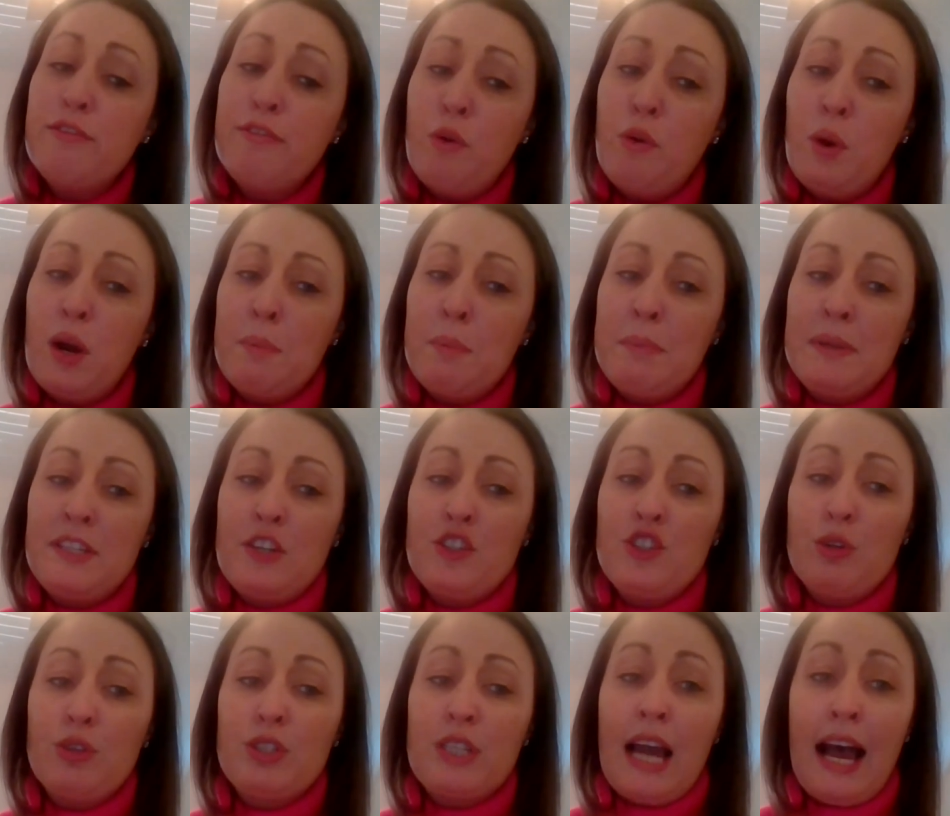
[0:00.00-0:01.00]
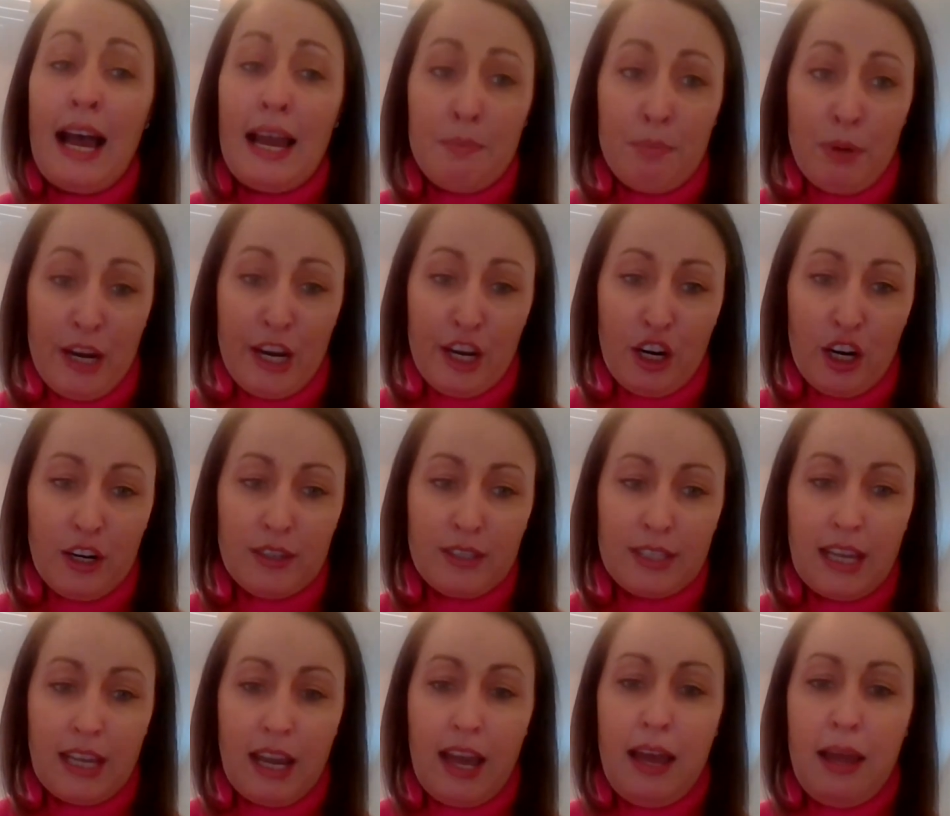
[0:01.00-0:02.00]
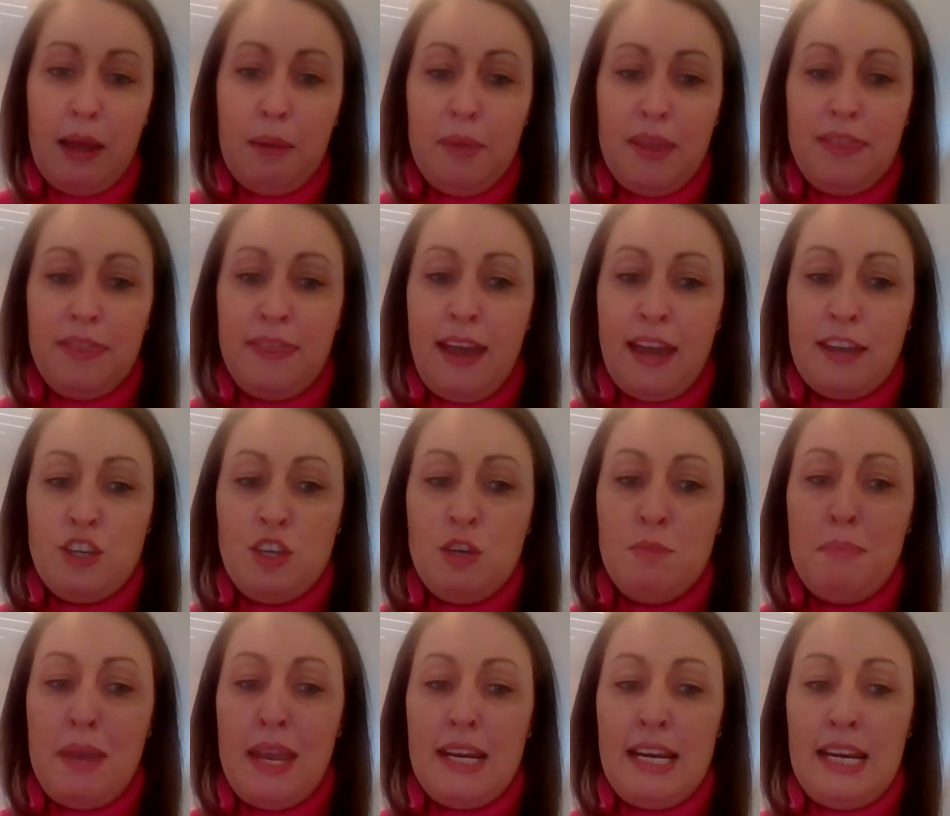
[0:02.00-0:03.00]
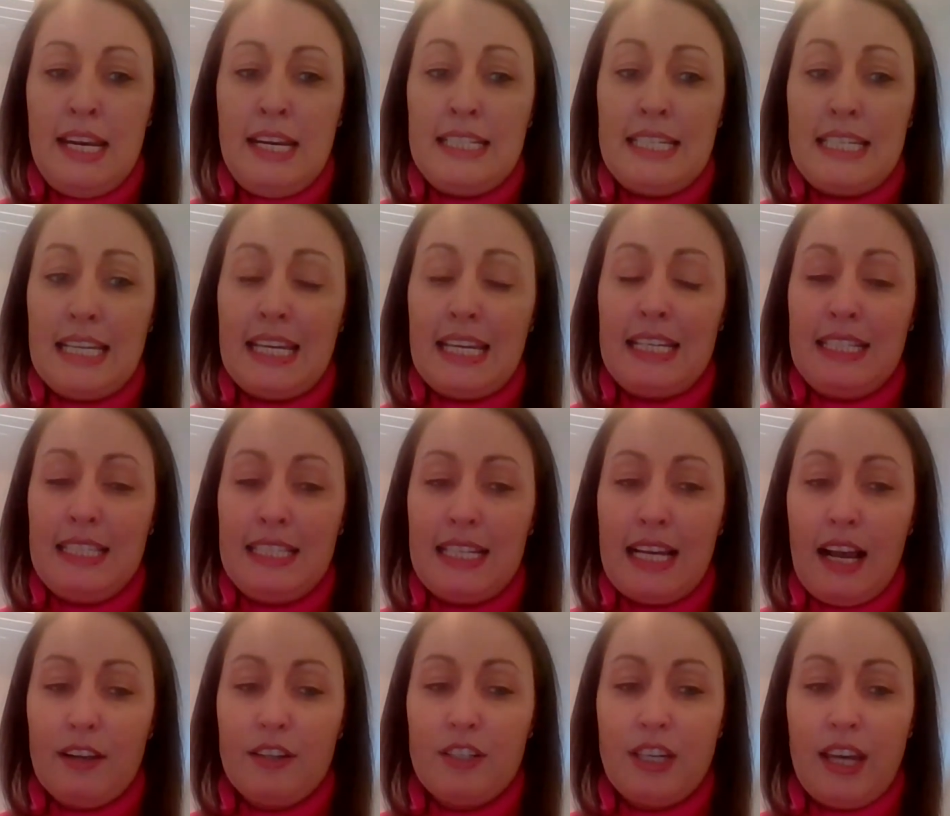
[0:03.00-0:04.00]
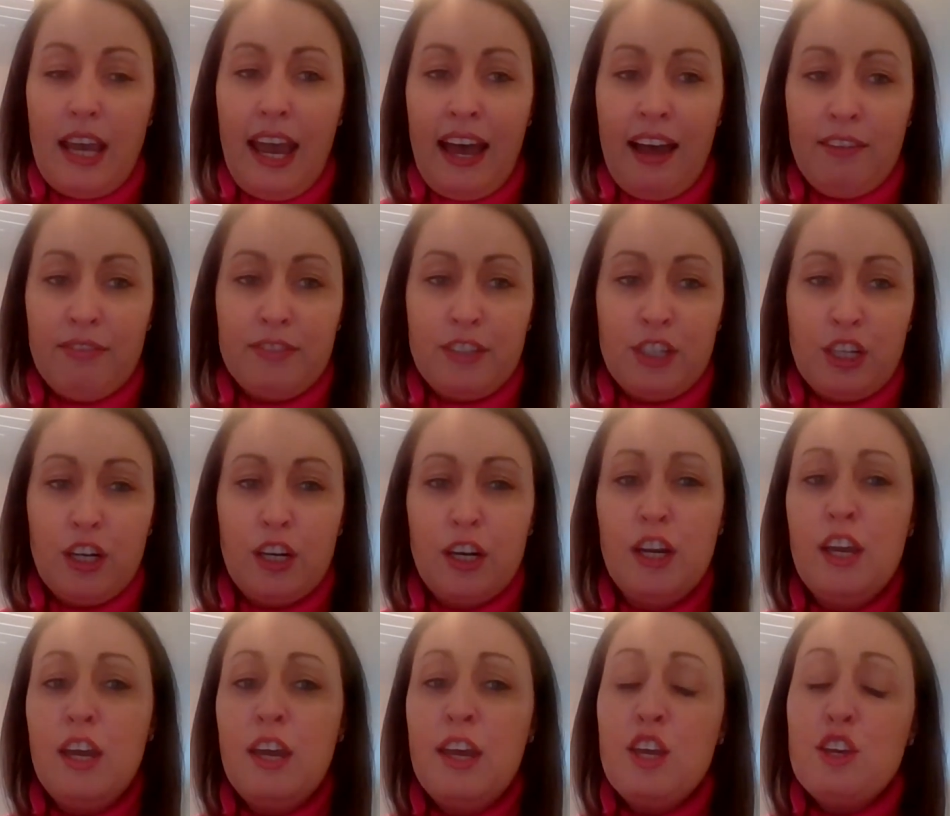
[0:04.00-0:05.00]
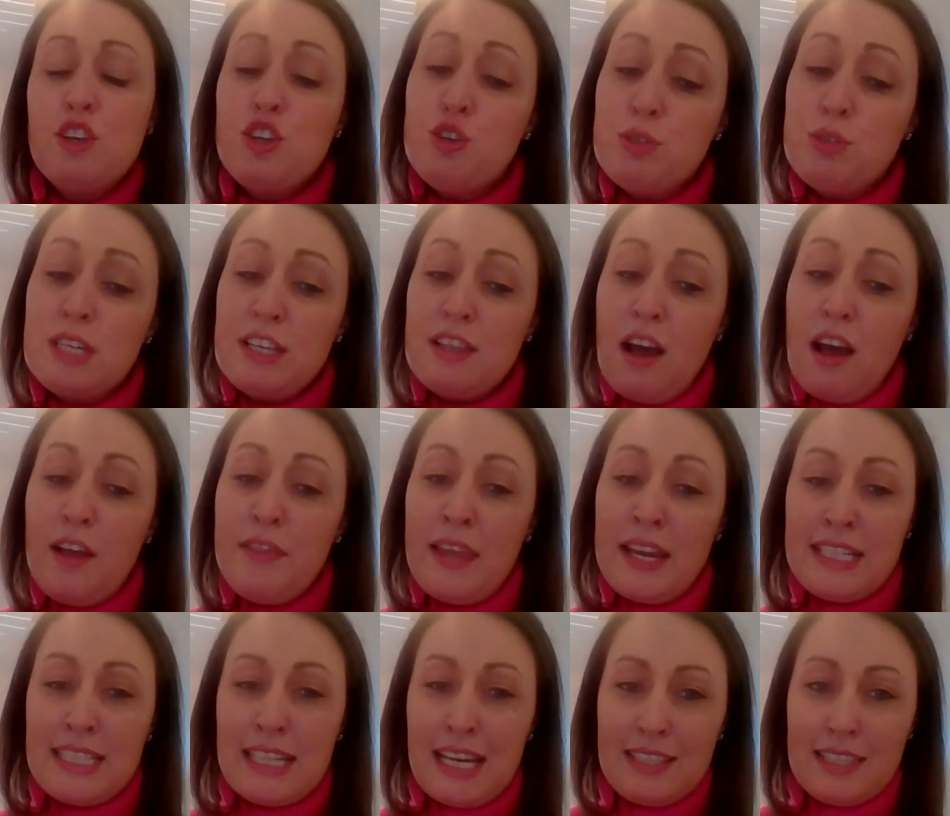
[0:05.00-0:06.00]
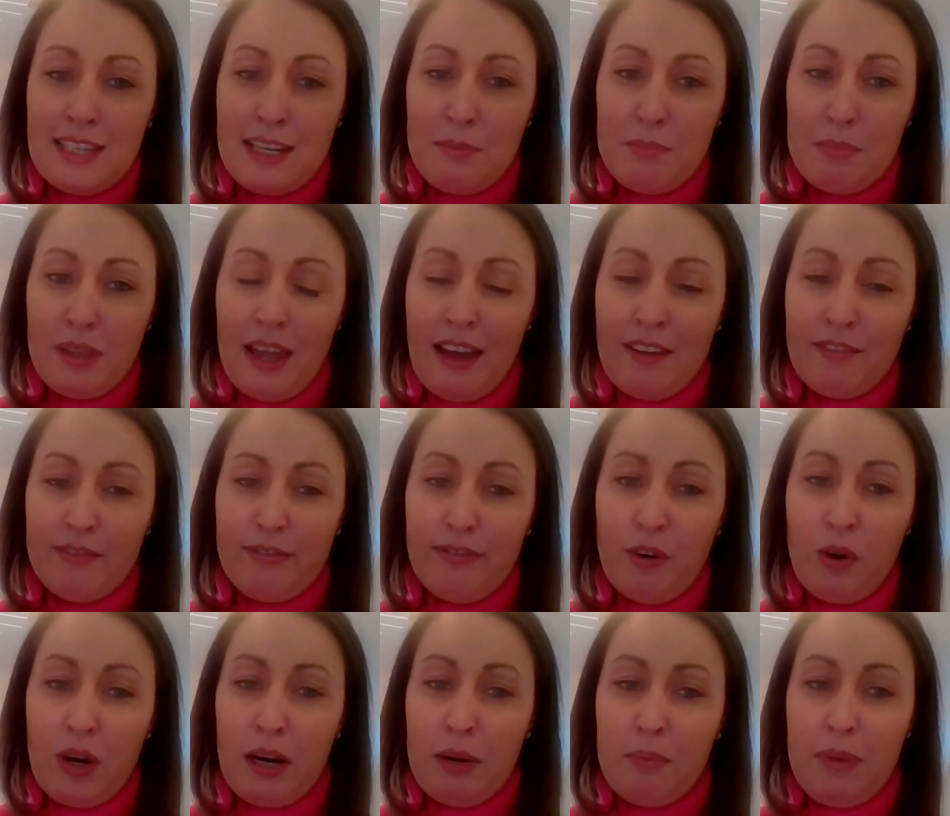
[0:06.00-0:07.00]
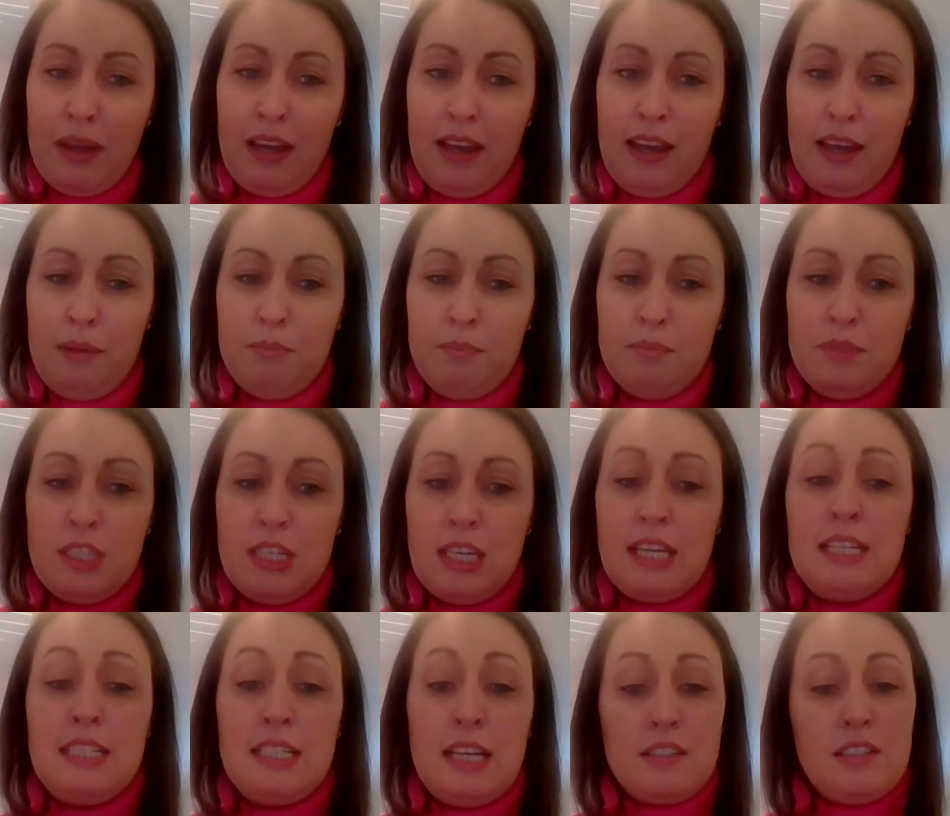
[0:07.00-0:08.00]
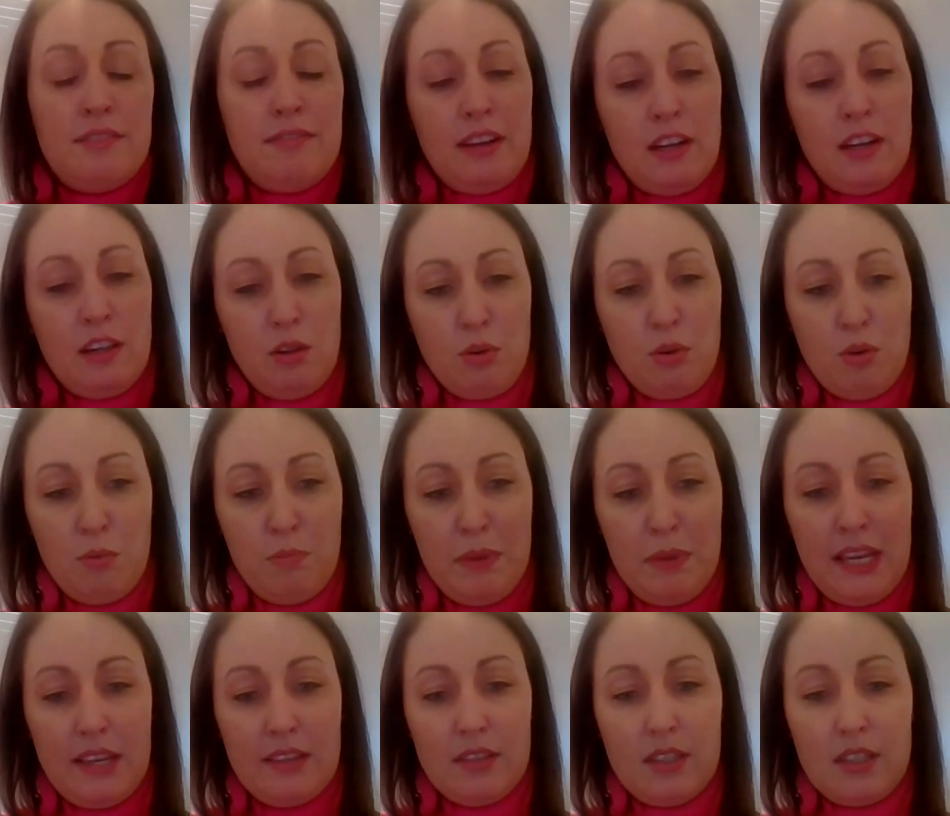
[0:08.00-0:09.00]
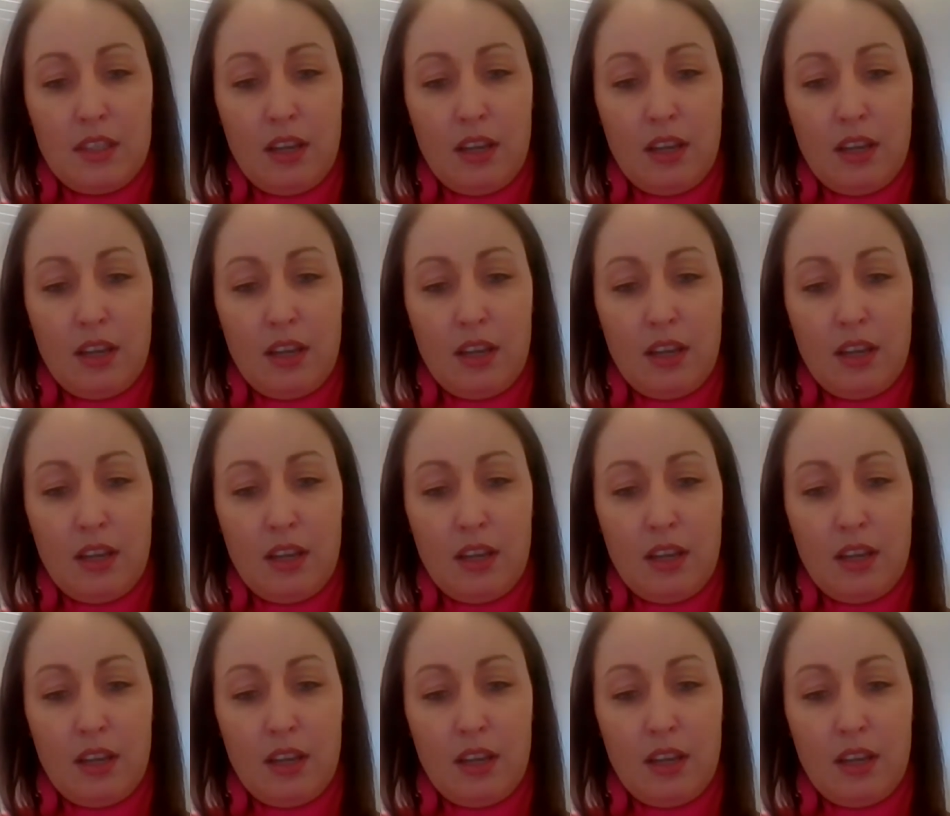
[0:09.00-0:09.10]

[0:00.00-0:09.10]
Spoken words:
for potential tiebreakers that you may need to conduct after using the online testing platform to conduct a final local bee.